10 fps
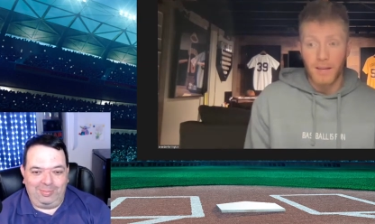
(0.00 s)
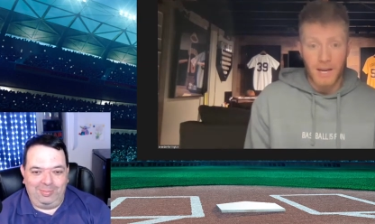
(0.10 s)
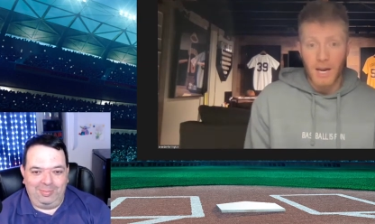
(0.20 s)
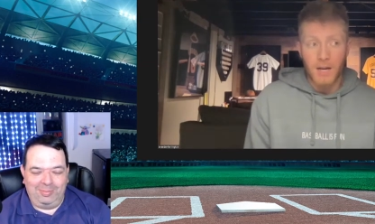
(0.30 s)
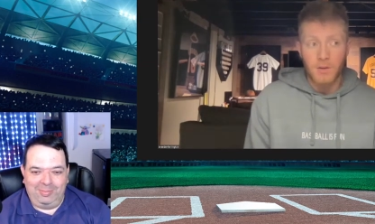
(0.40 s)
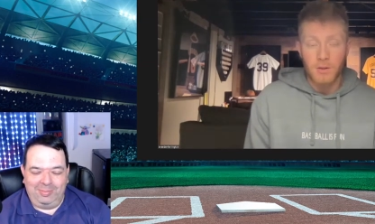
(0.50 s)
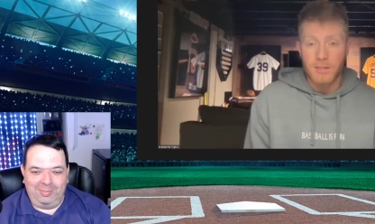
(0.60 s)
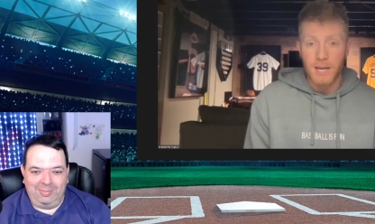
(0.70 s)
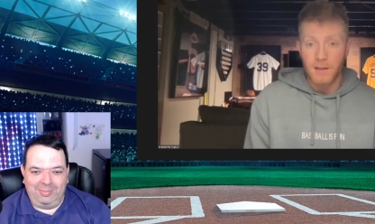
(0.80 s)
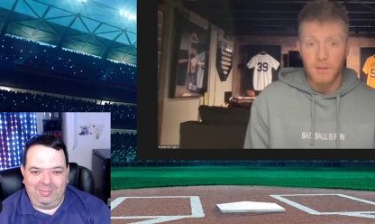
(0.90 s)
Speaker 1: I know
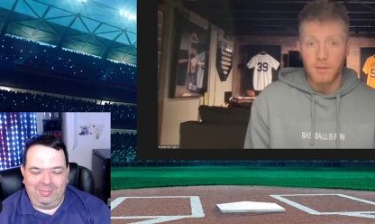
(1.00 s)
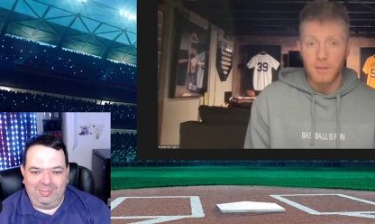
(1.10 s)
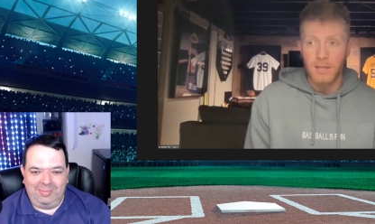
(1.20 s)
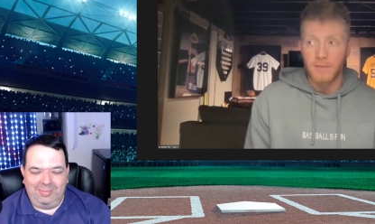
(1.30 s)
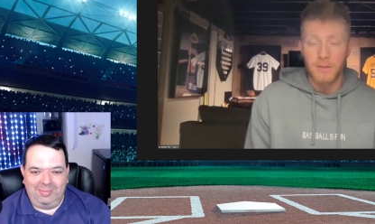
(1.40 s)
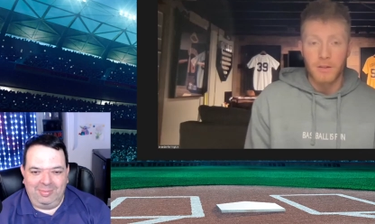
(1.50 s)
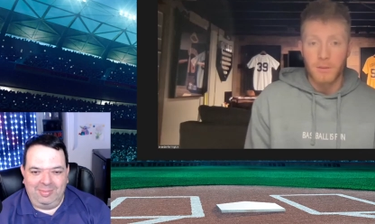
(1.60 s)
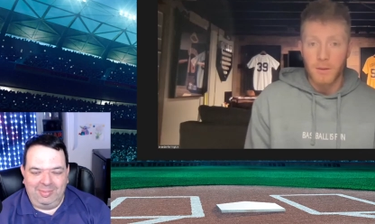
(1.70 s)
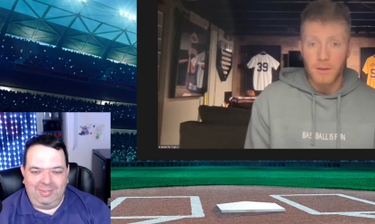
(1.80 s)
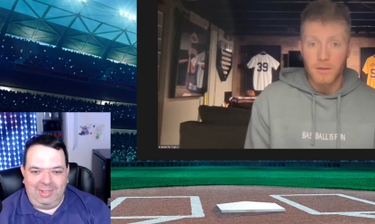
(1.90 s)
exactly who Lee Delfino
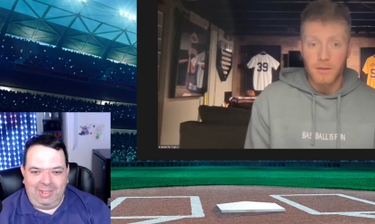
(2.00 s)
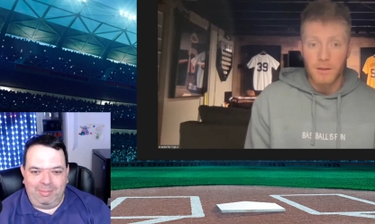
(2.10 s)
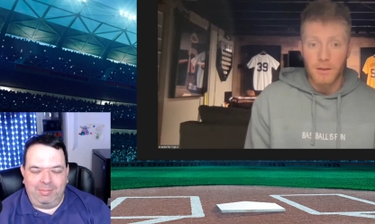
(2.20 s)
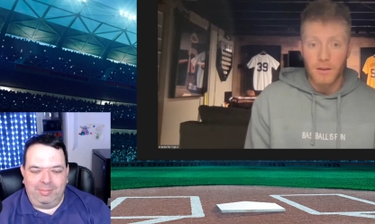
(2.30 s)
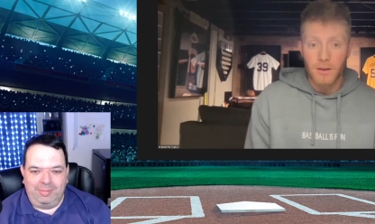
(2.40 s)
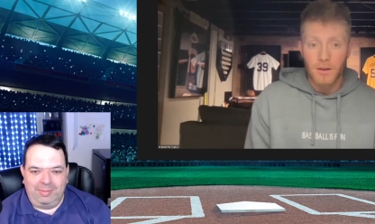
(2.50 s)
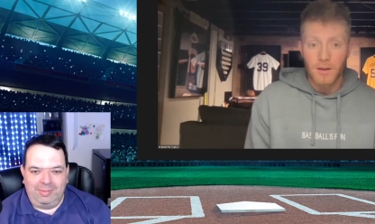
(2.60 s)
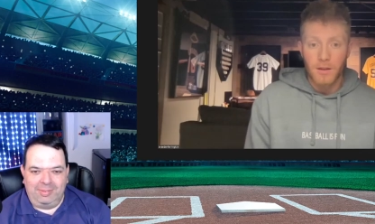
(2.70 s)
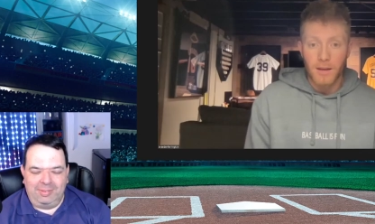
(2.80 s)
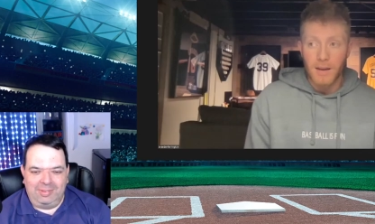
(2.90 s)
was. Like, yep.
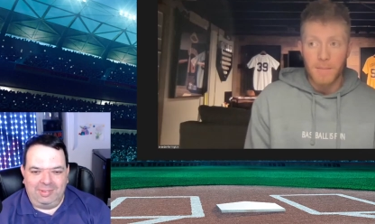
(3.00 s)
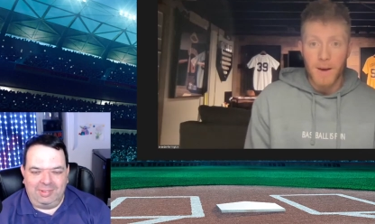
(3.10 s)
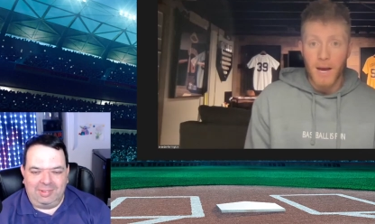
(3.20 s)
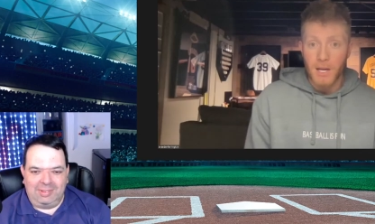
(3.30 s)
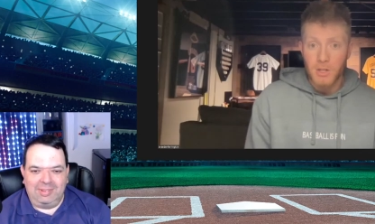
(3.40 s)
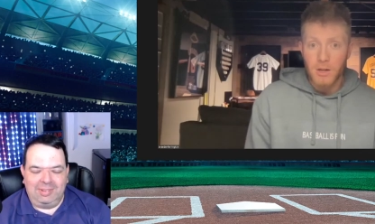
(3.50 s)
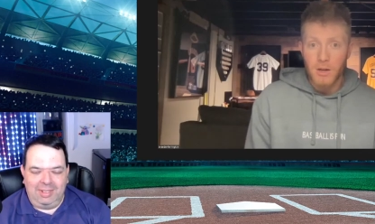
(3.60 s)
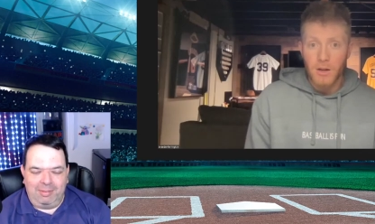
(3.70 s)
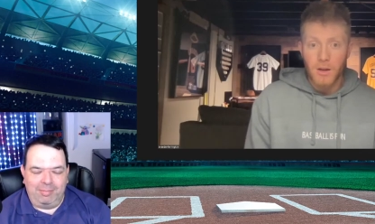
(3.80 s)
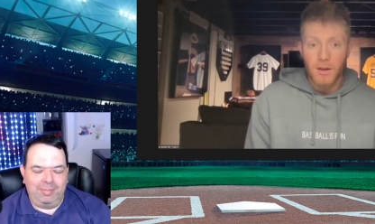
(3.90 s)
That guy mashed.
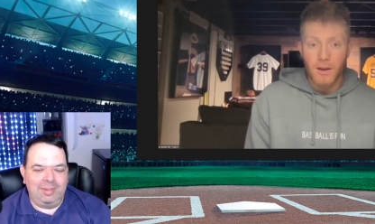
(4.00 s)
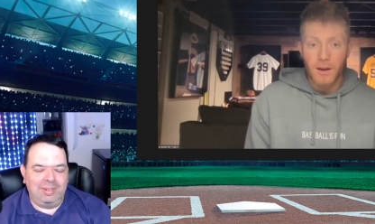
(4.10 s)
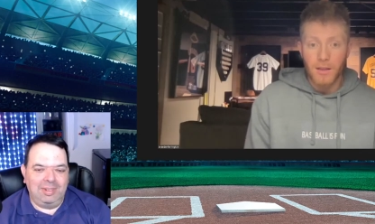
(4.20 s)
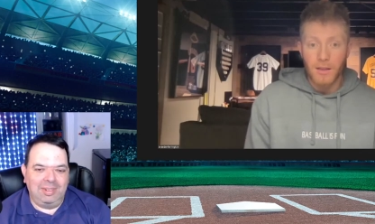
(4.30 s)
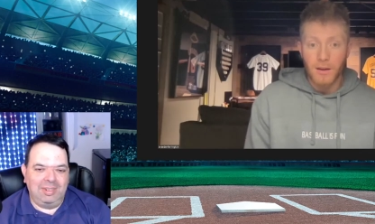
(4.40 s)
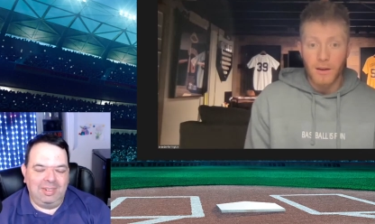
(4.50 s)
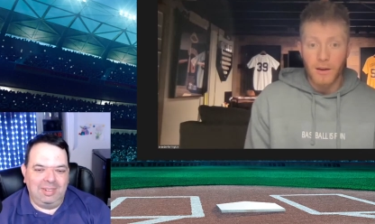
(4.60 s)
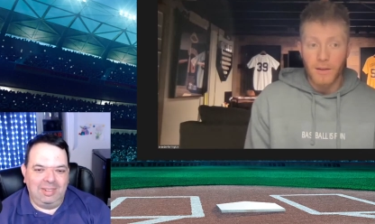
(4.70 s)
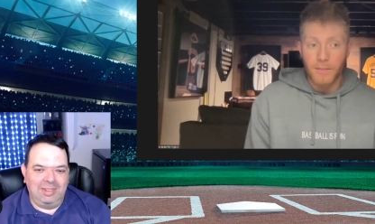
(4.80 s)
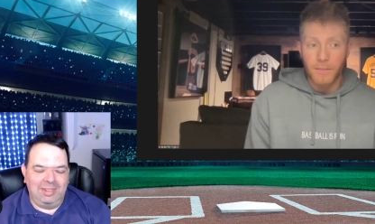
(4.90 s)
Yep. And
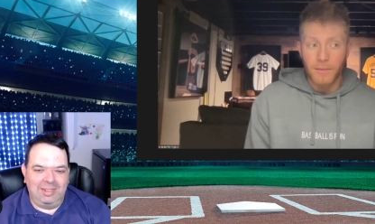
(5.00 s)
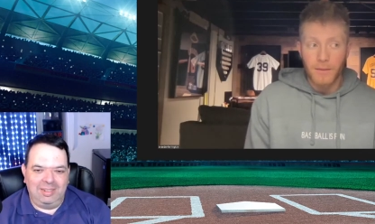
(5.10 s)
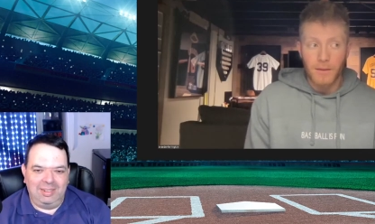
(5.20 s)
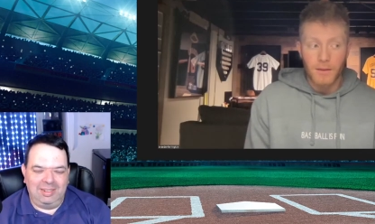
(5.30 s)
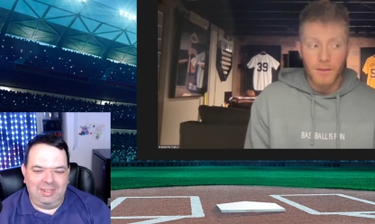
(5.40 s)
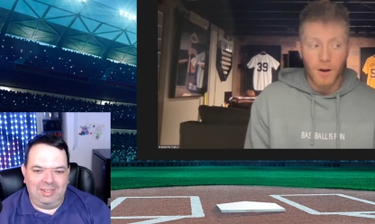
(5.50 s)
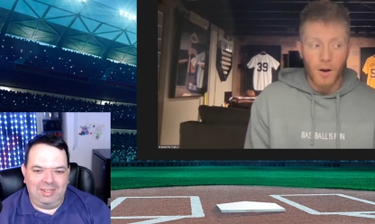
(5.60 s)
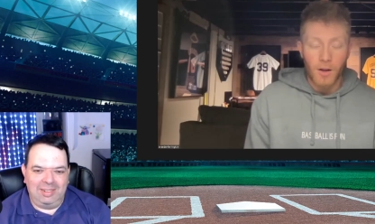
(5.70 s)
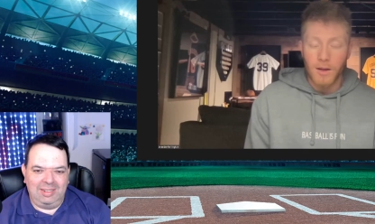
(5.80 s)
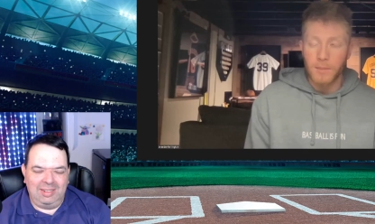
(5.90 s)
like,
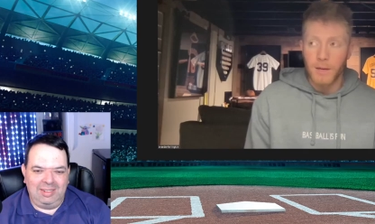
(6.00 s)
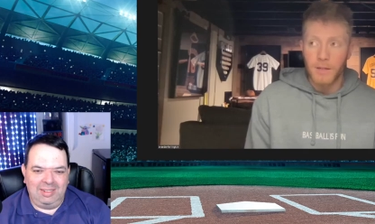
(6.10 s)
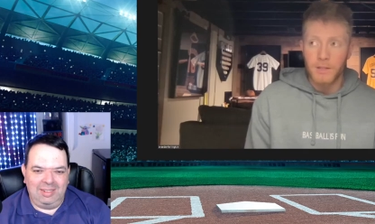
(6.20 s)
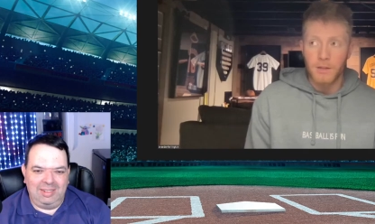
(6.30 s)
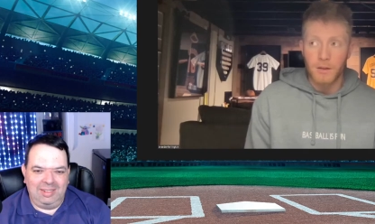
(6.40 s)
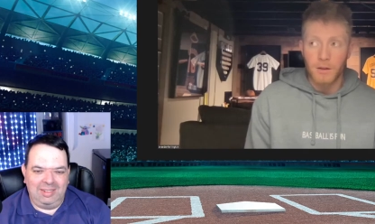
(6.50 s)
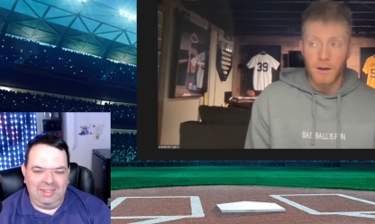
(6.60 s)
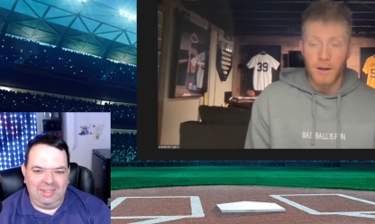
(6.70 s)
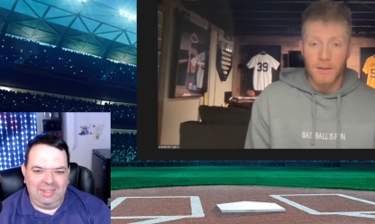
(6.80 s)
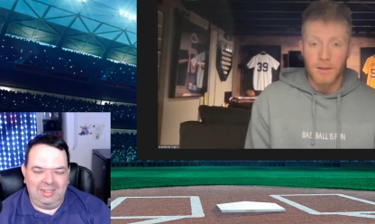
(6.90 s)
all I could picture
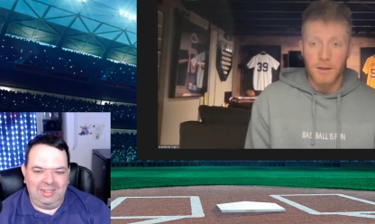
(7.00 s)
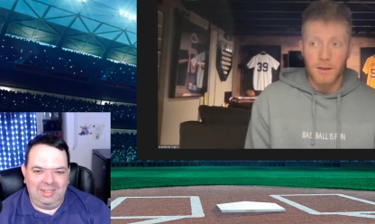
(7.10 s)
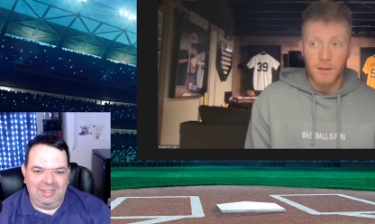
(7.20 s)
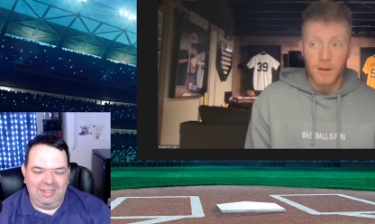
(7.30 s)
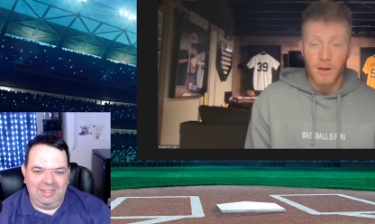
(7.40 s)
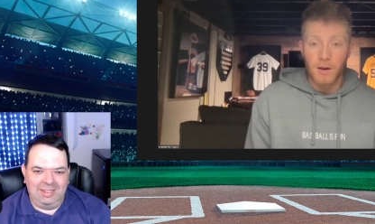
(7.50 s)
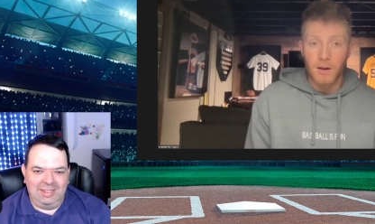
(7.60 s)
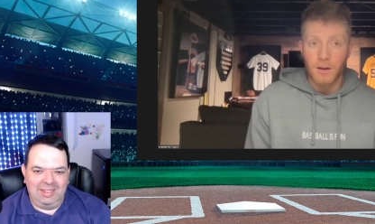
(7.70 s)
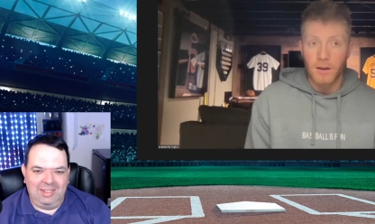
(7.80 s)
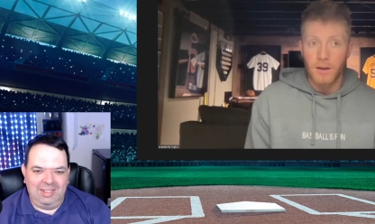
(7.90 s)
as a
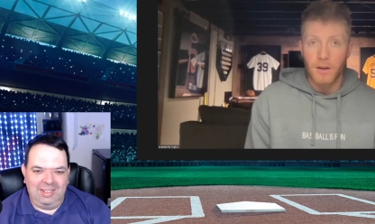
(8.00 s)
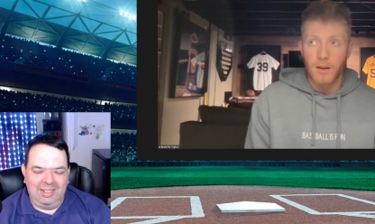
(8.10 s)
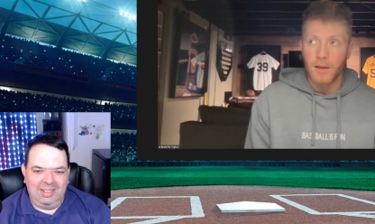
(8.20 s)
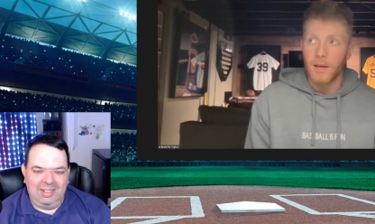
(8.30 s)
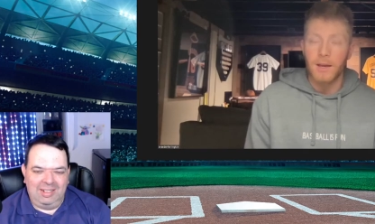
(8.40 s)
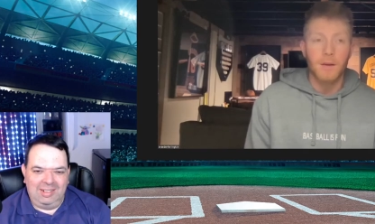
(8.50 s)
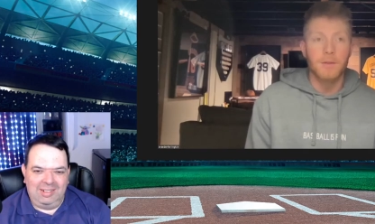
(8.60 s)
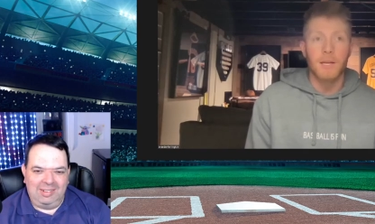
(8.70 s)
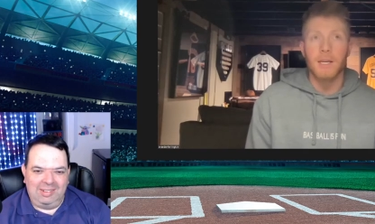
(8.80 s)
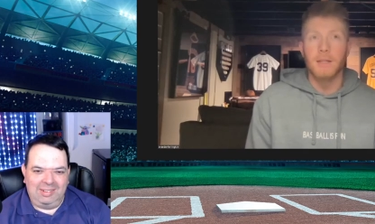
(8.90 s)
young, I think I was
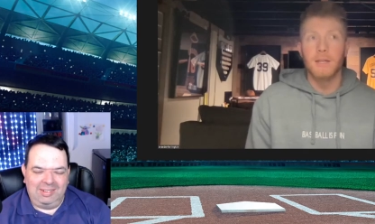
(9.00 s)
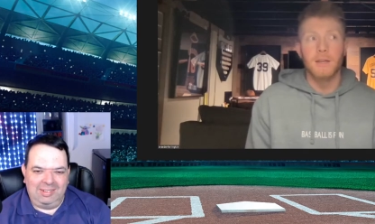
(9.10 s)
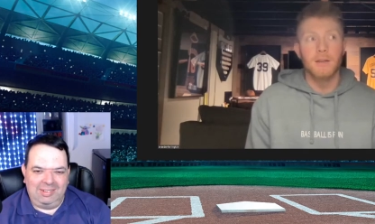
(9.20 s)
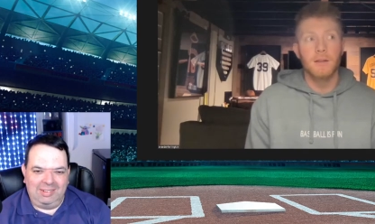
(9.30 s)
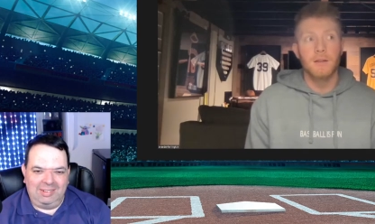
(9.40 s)
18